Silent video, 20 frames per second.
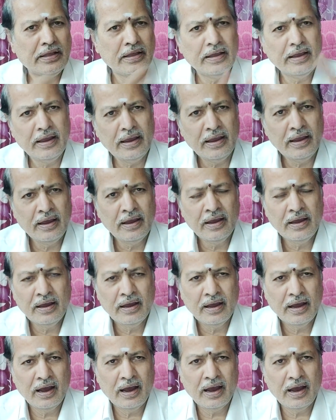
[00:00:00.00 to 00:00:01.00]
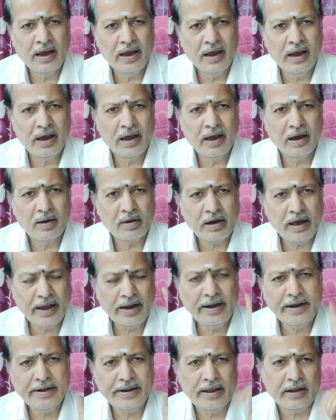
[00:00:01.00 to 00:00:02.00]
the
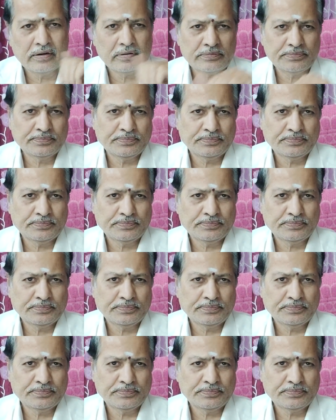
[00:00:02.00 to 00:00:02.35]
current year.